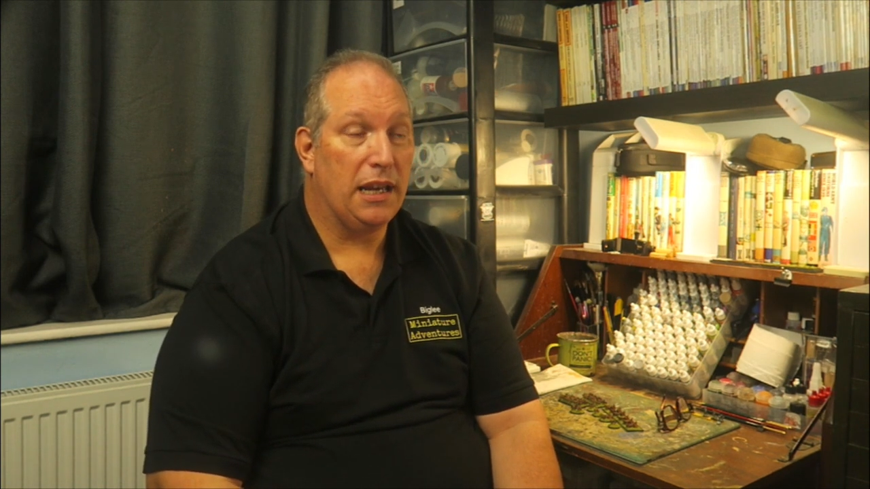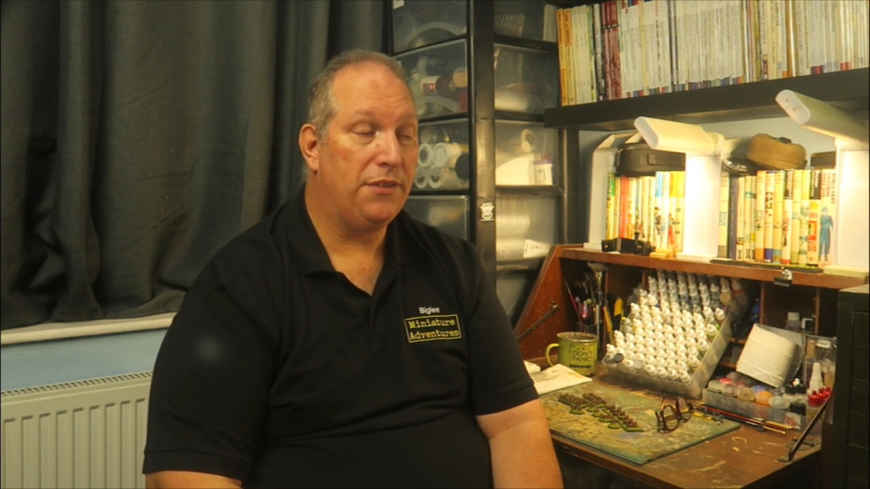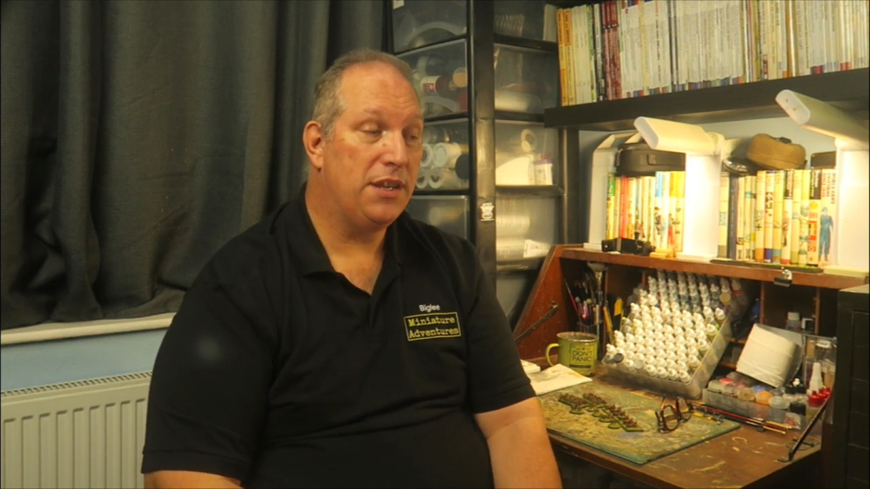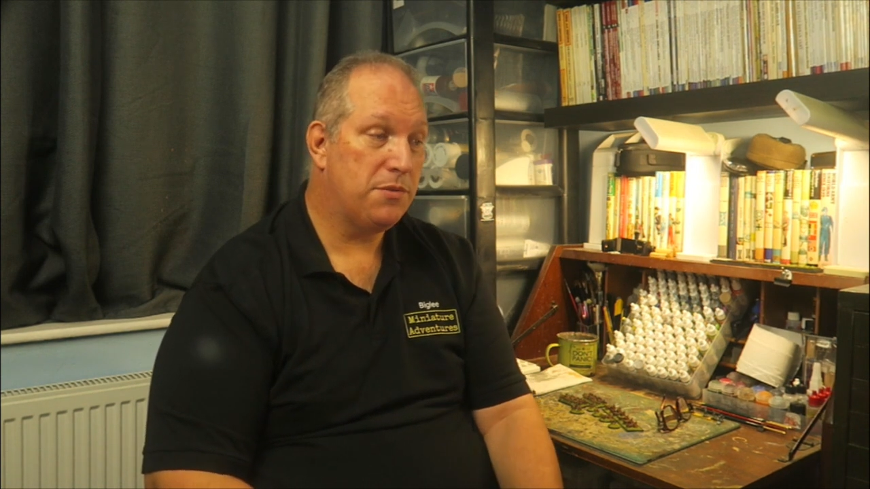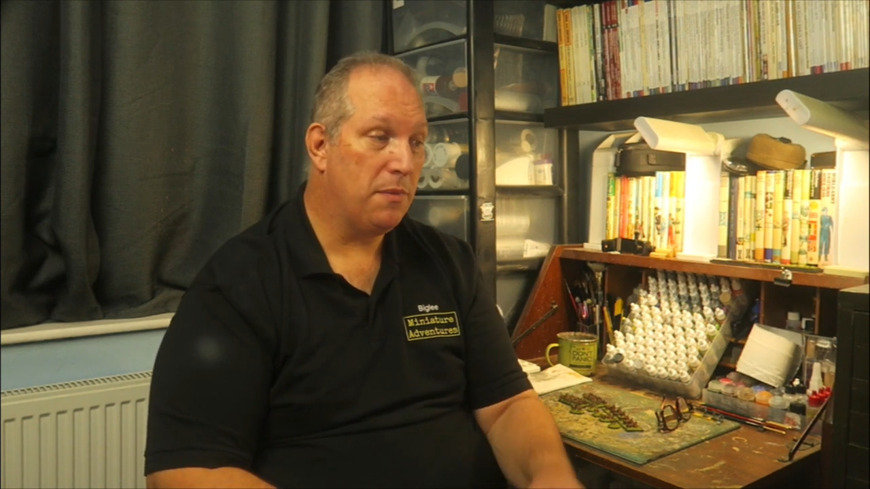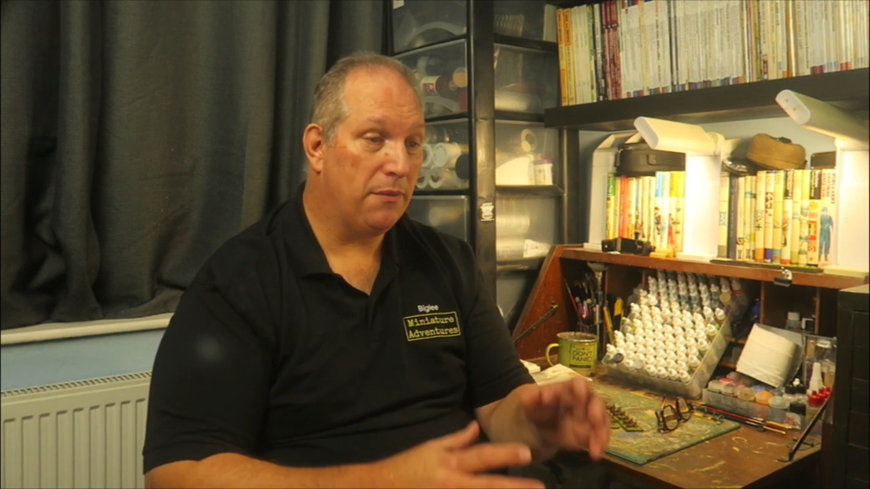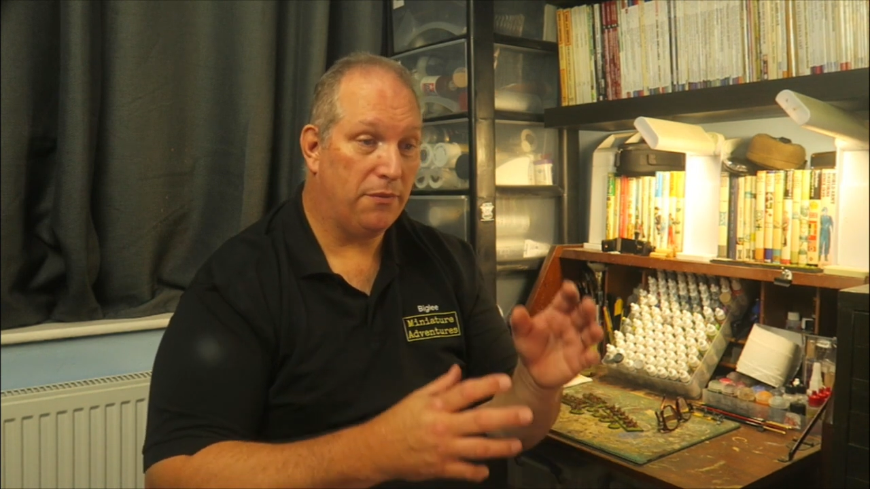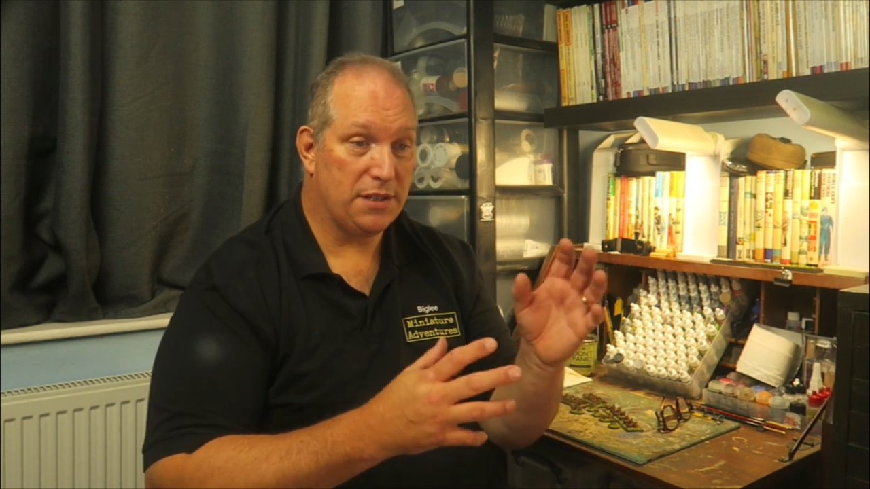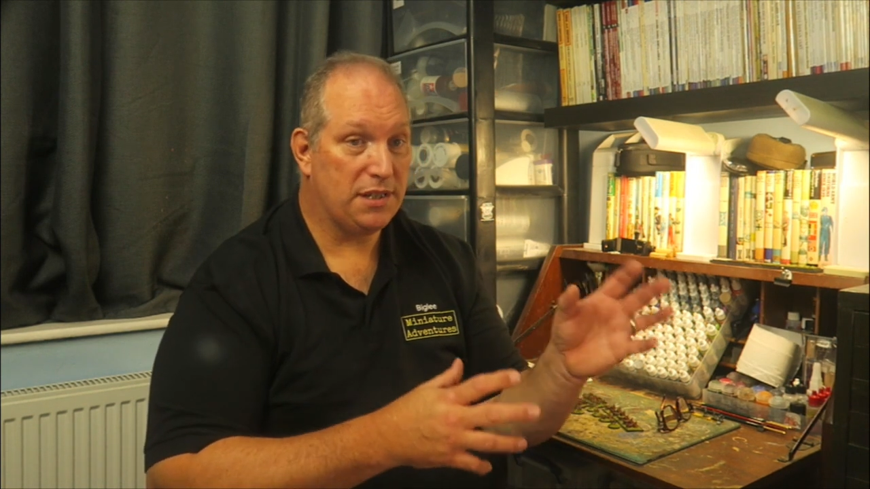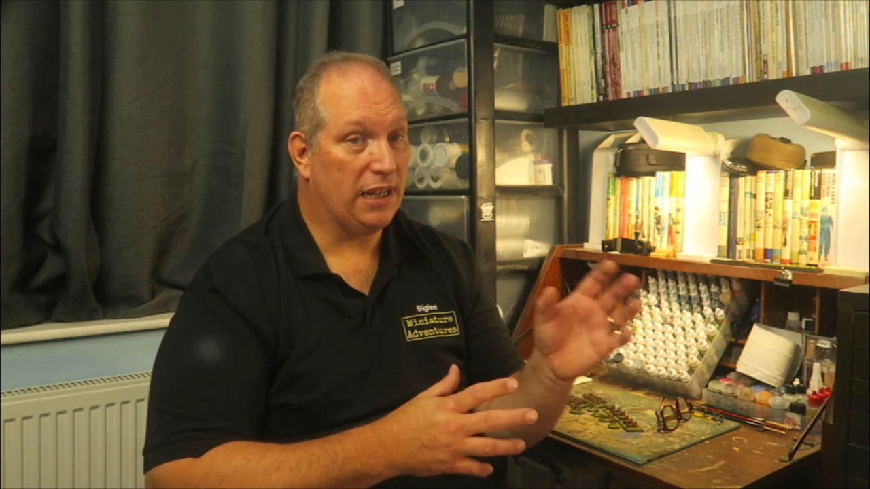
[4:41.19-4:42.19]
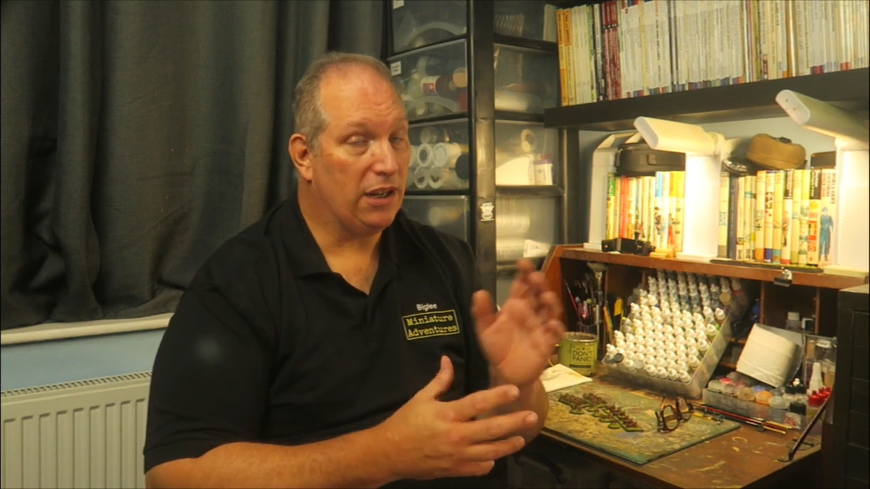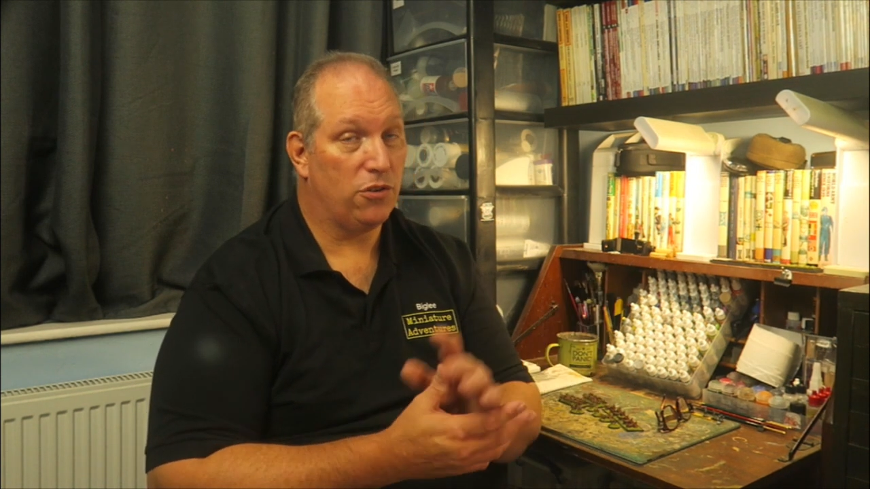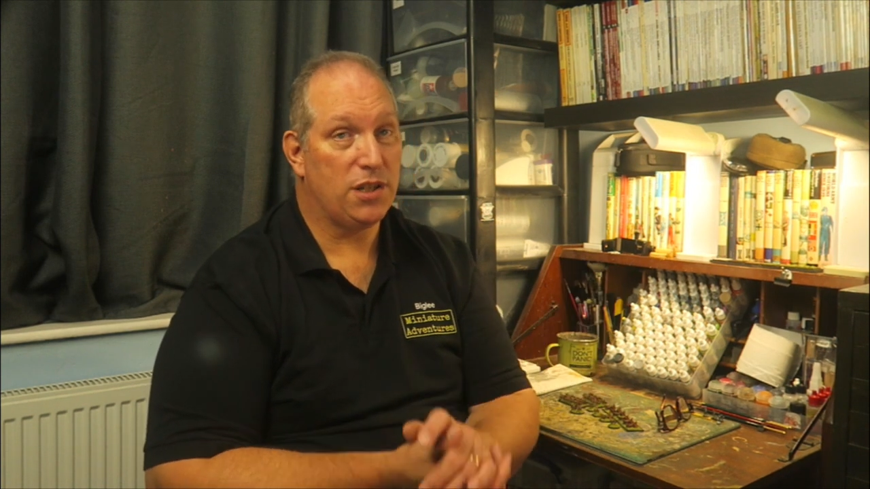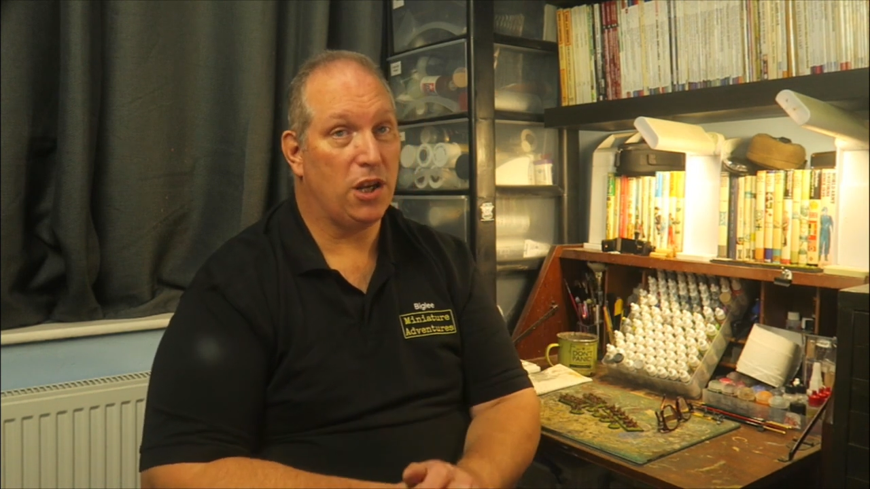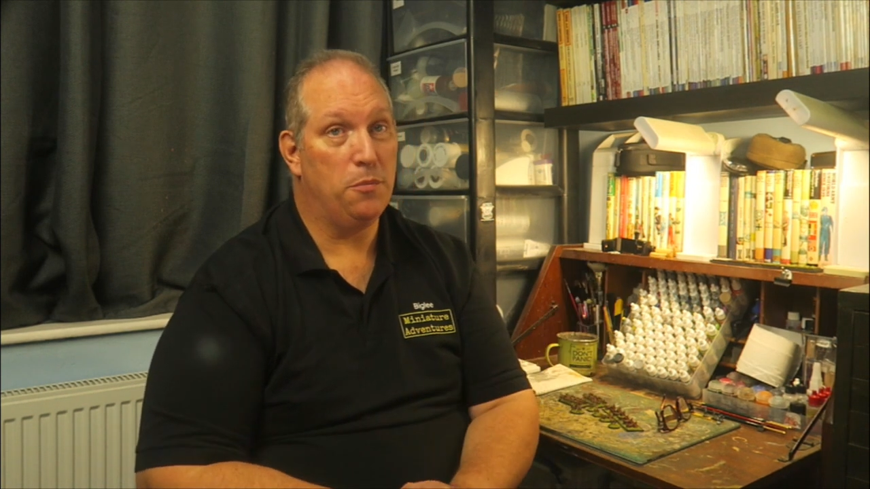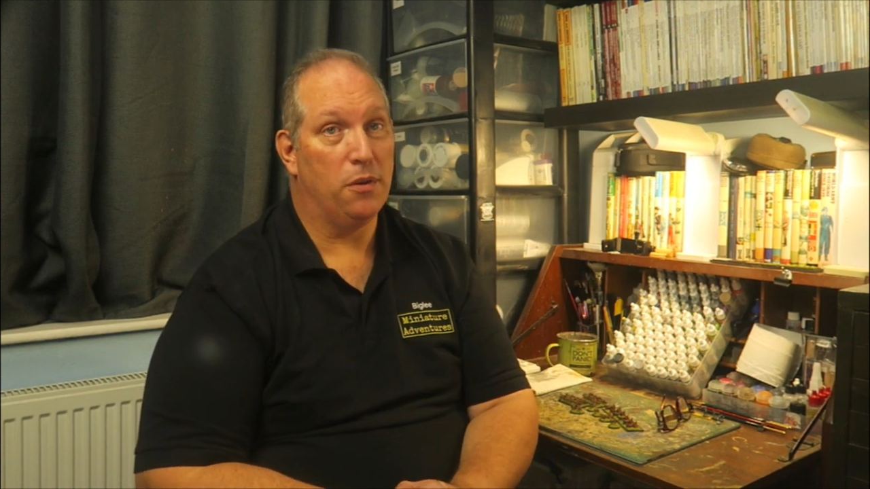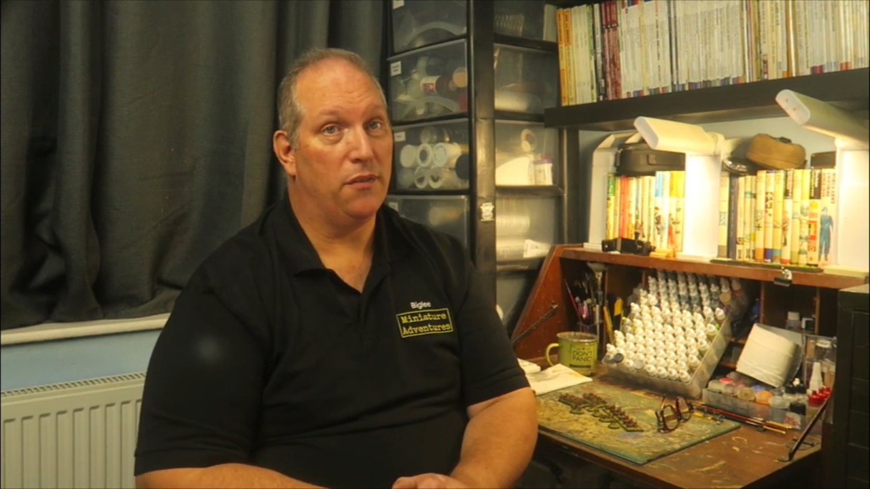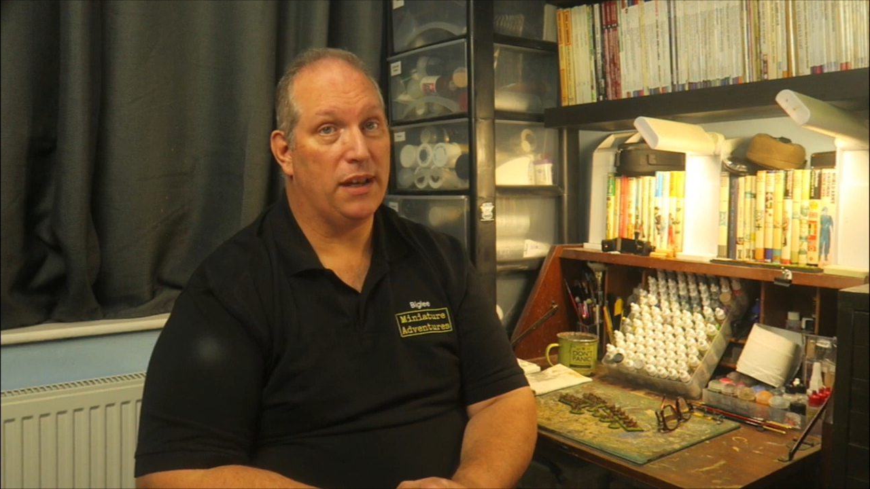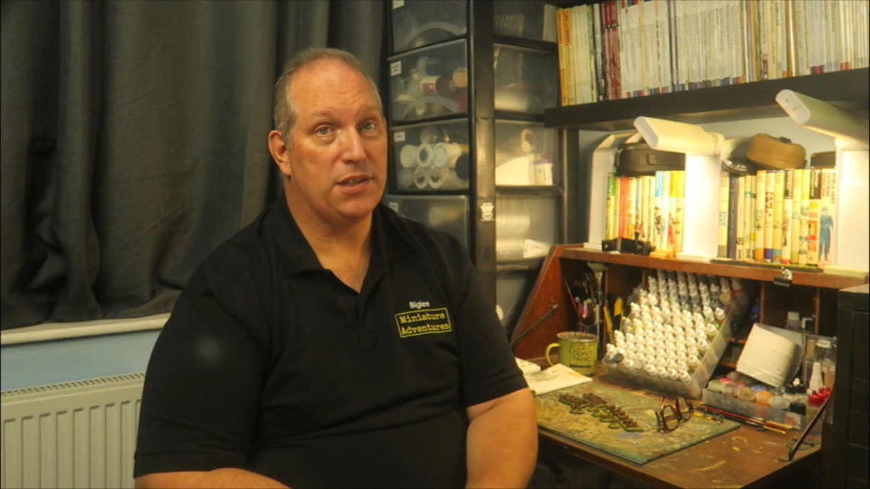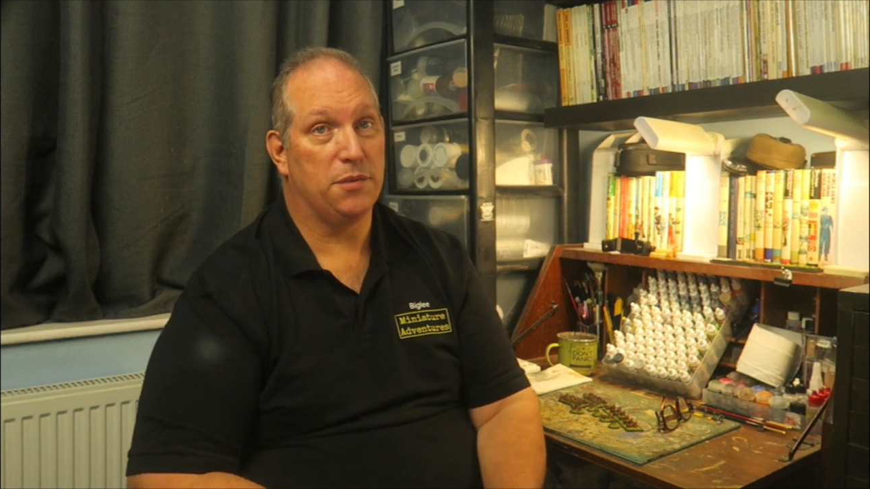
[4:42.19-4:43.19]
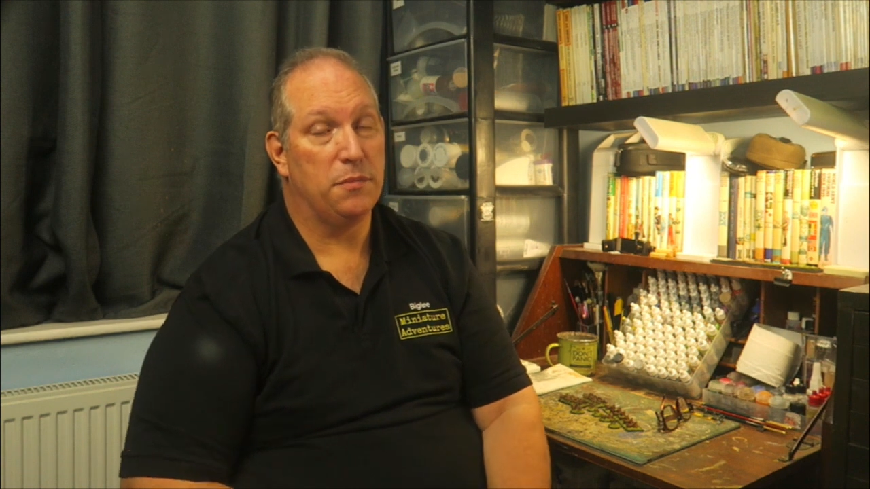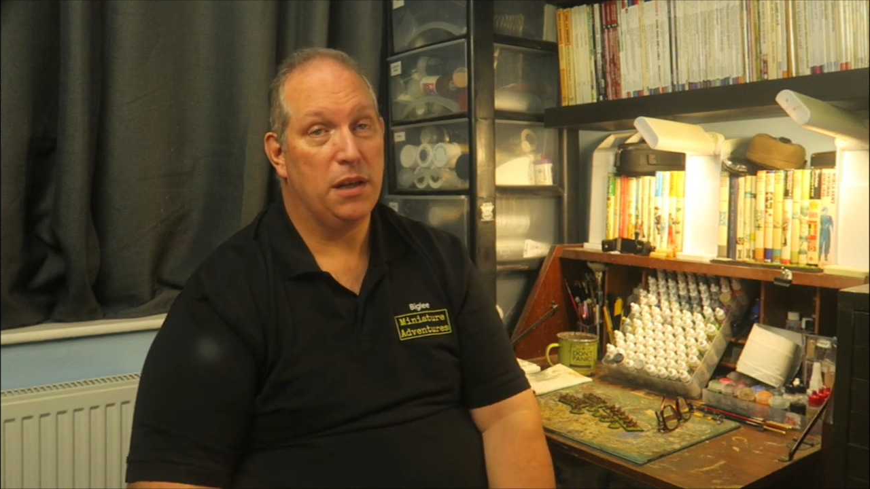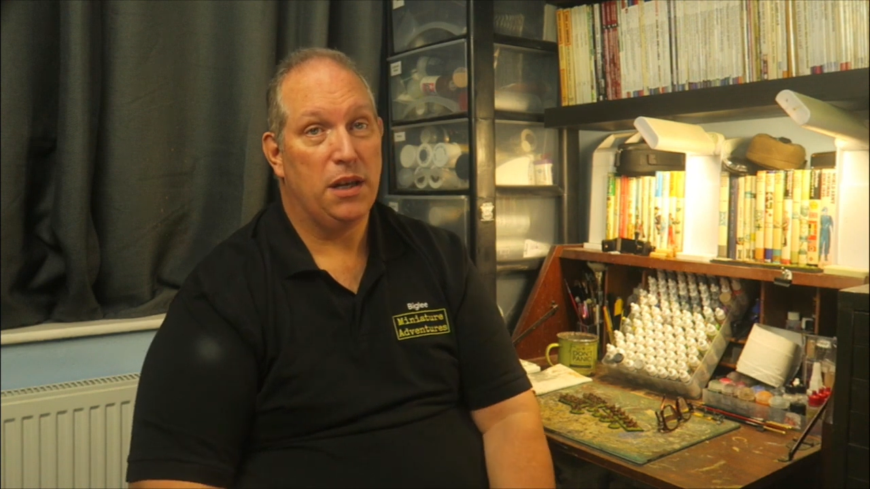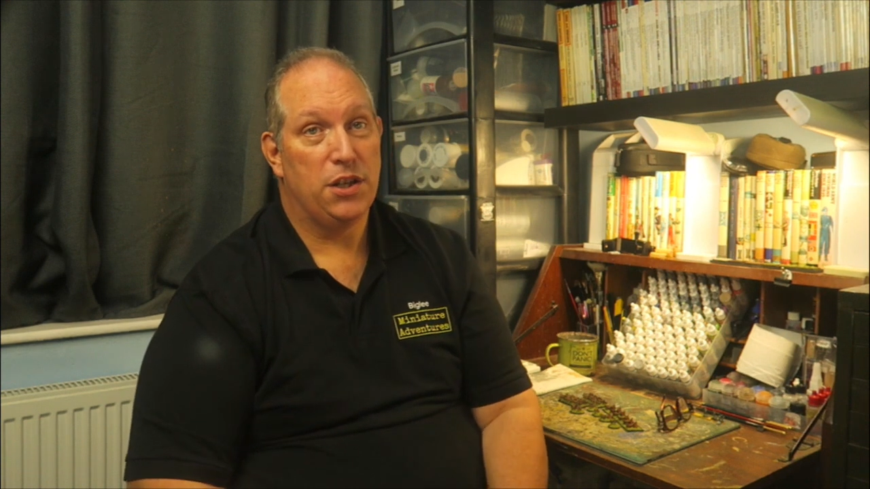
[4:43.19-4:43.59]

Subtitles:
And this month, as I say, October, I've had some